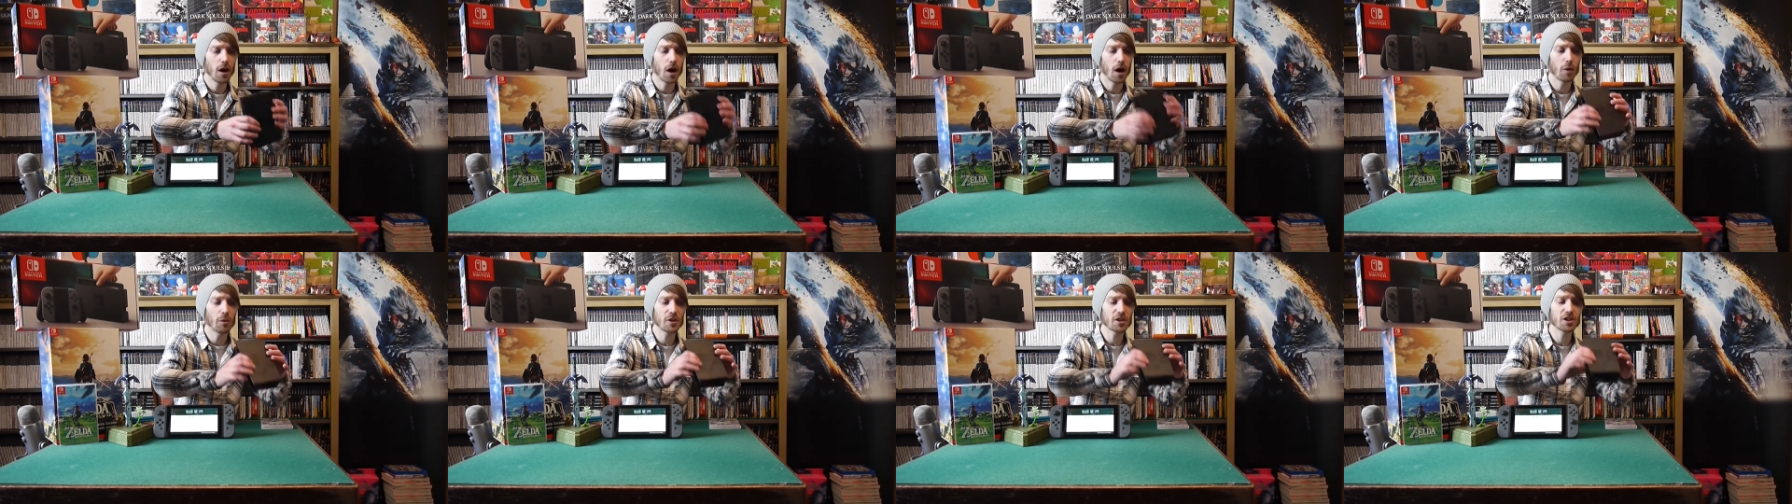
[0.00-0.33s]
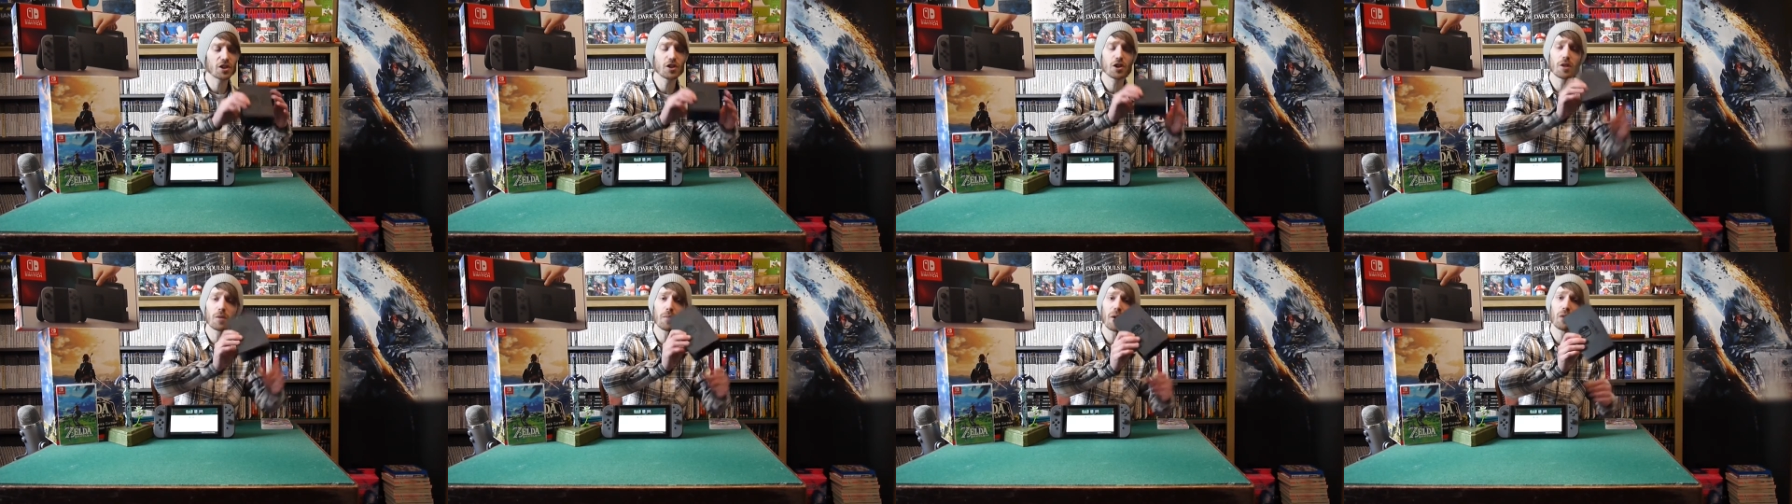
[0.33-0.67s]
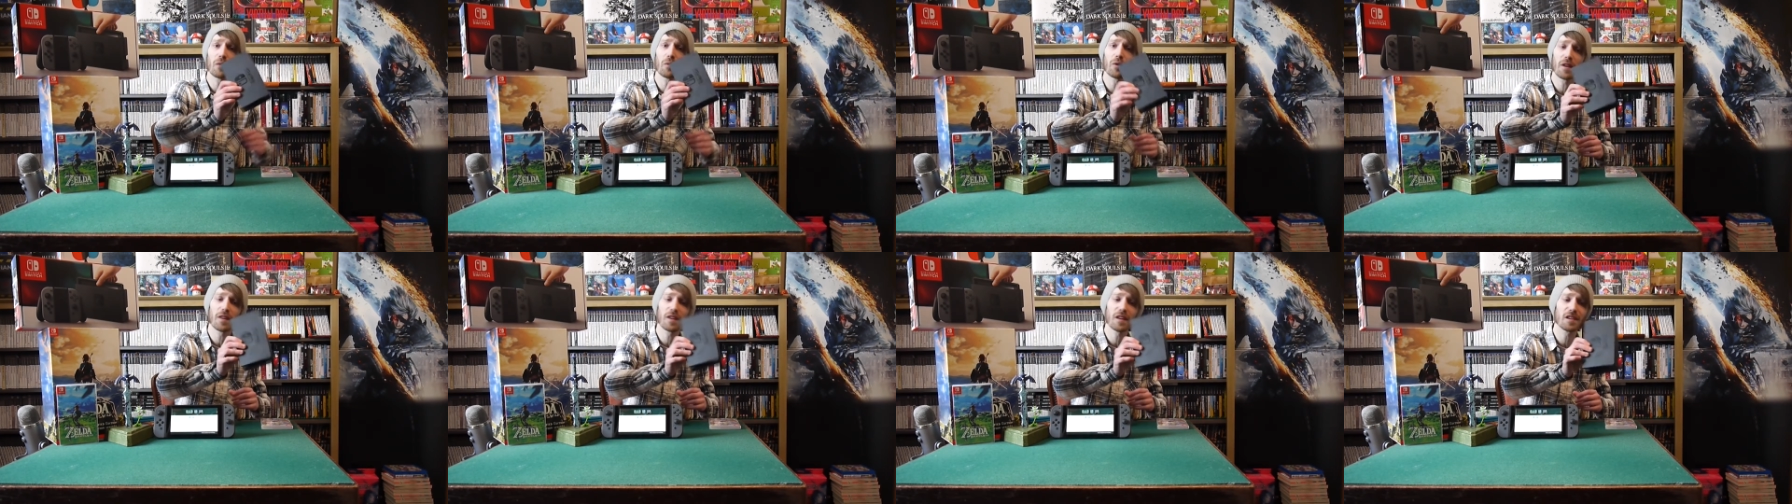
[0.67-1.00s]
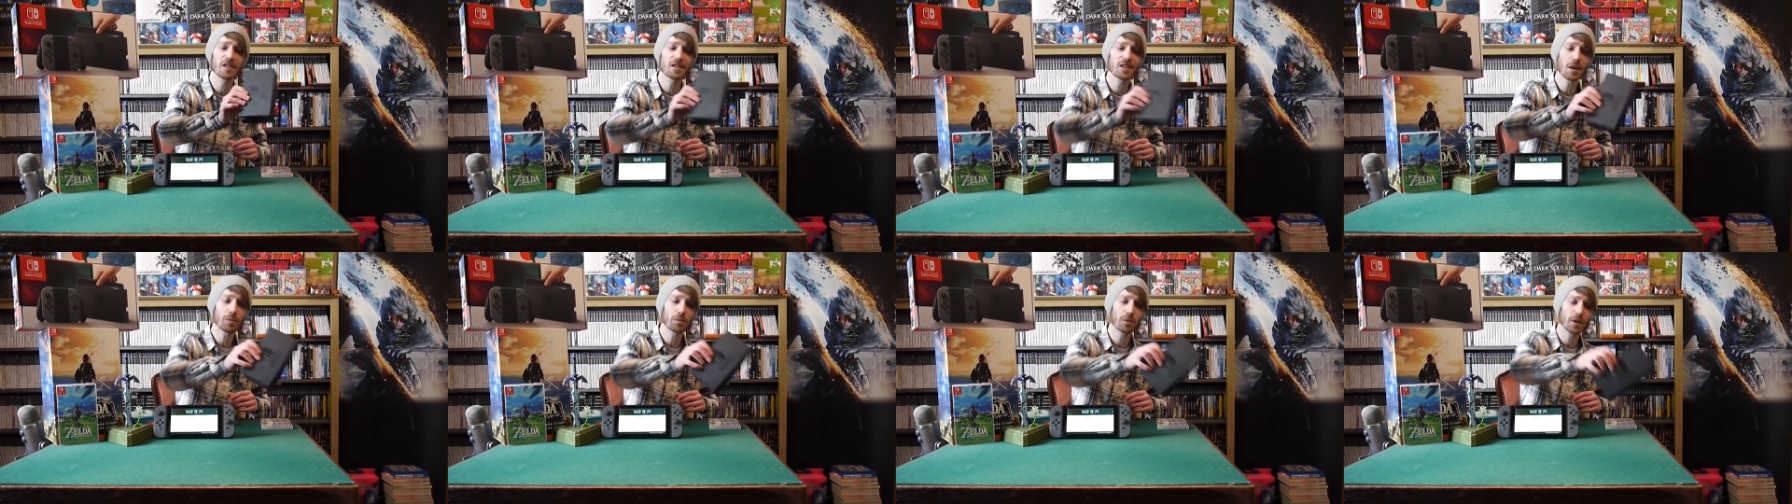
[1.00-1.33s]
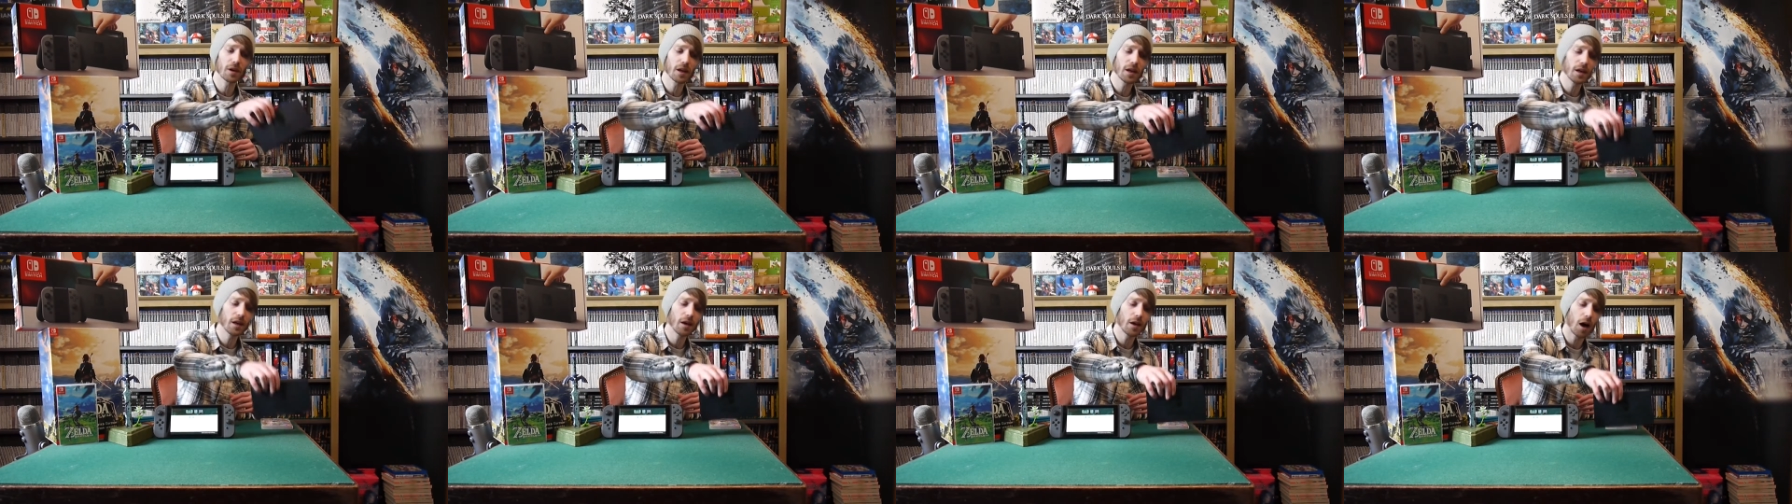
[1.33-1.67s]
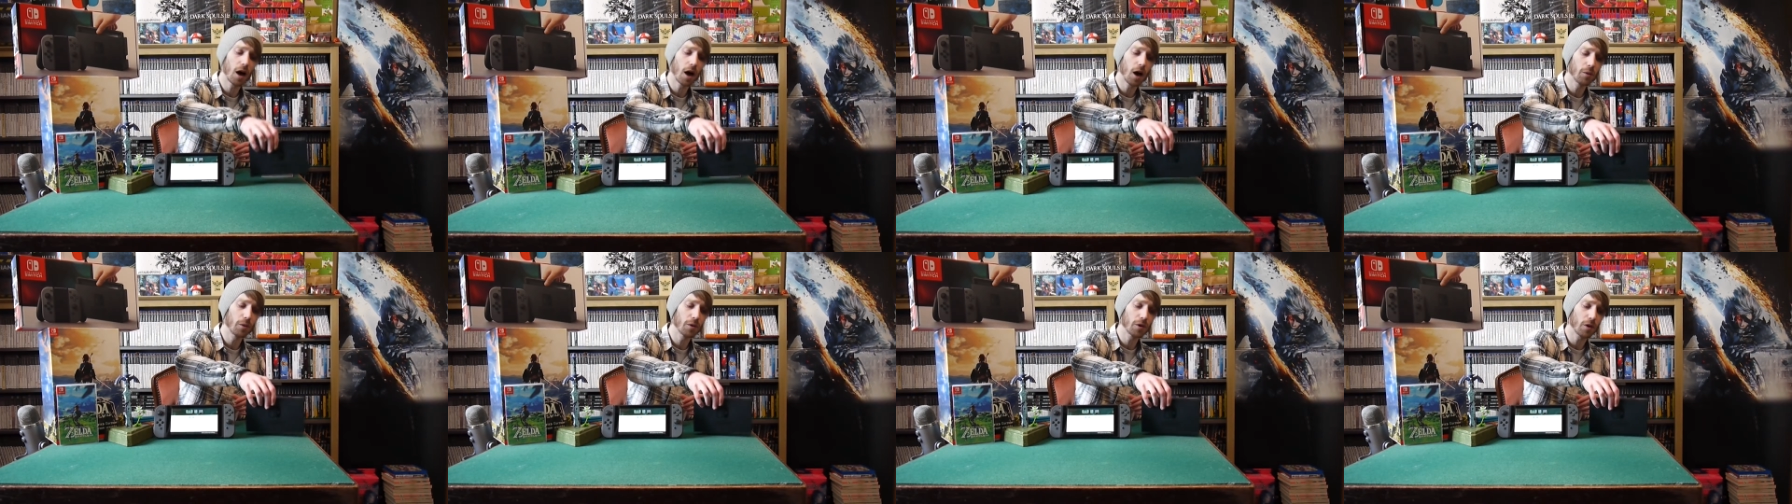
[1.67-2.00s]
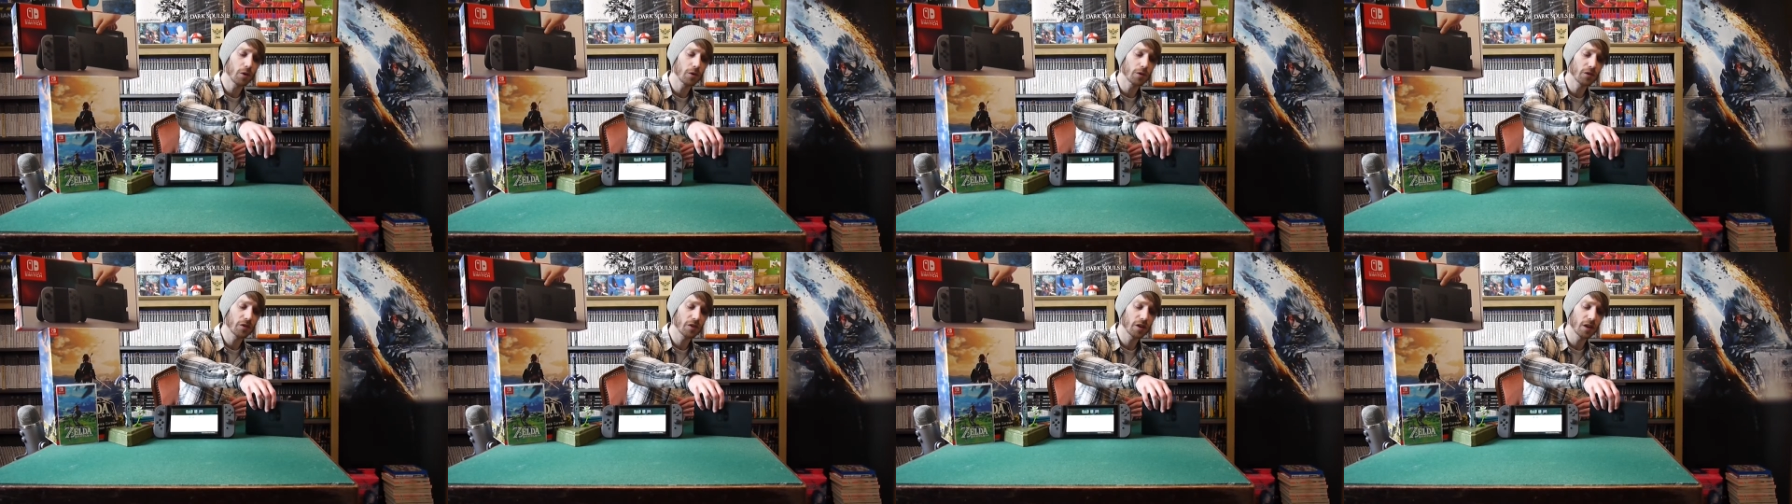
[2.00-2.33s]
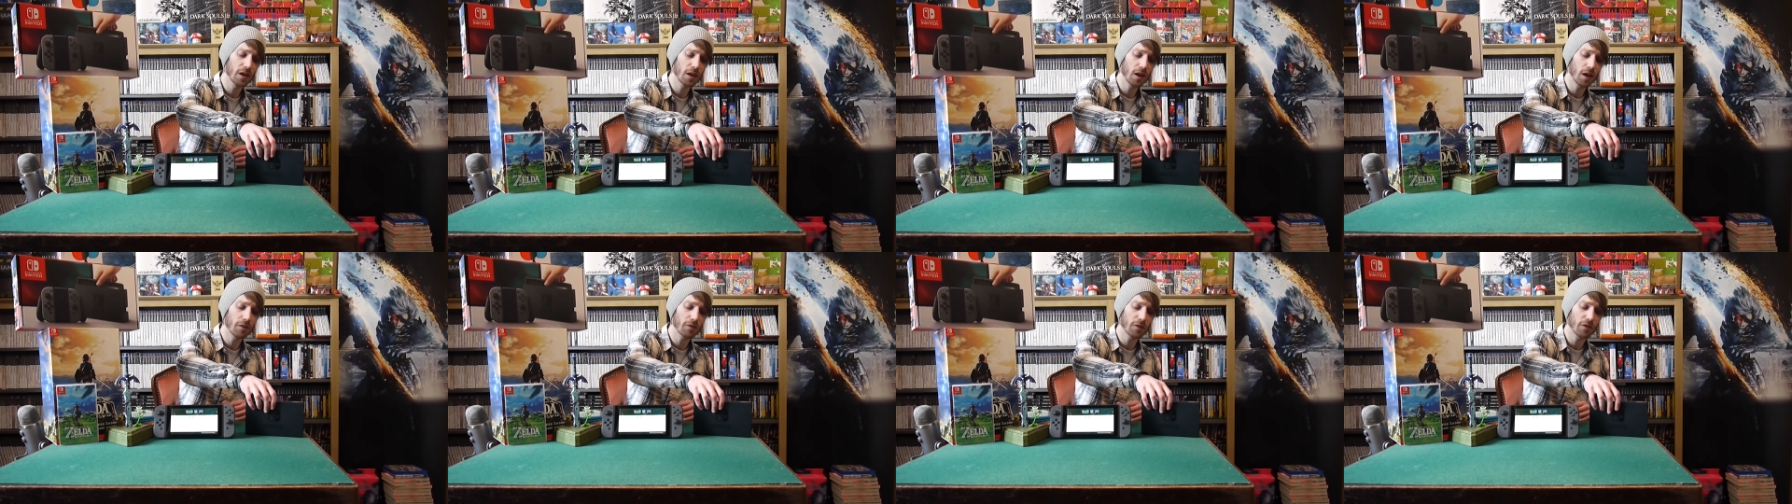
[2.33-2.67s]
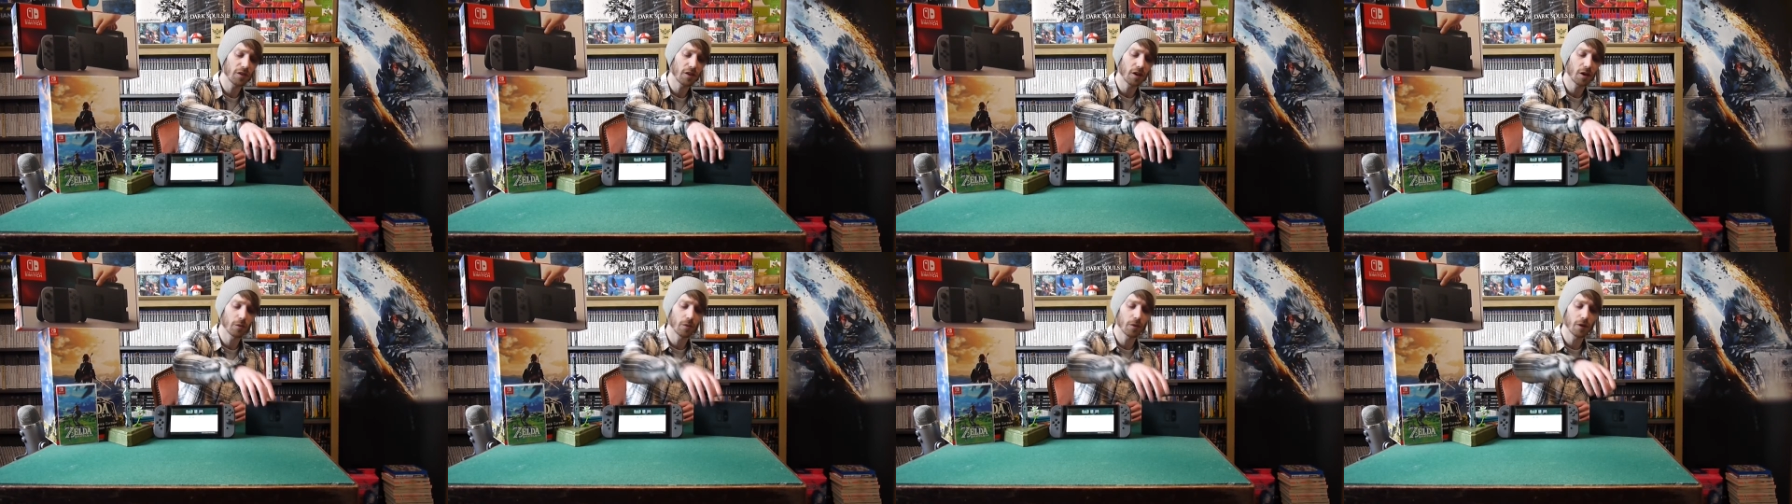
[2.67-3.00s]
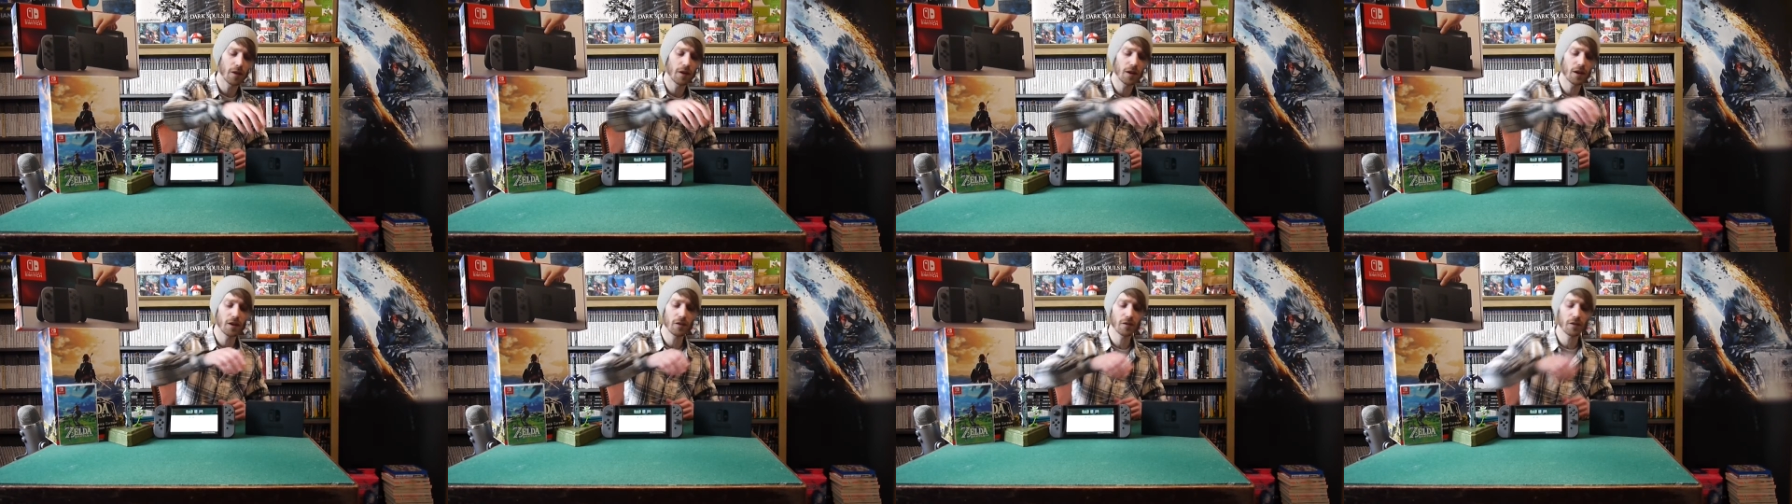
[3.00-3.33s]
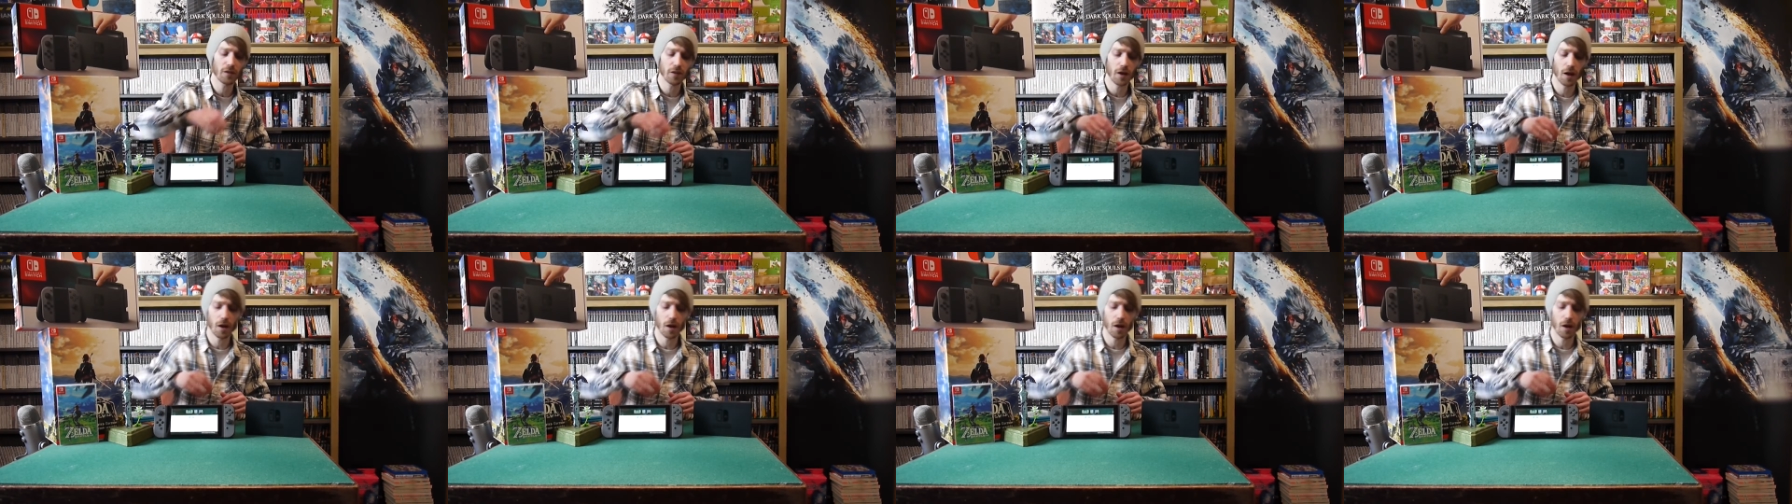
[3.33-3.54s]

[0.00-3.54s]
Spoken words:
I wish you could buy one of these separately. I would honestly love a second one of these,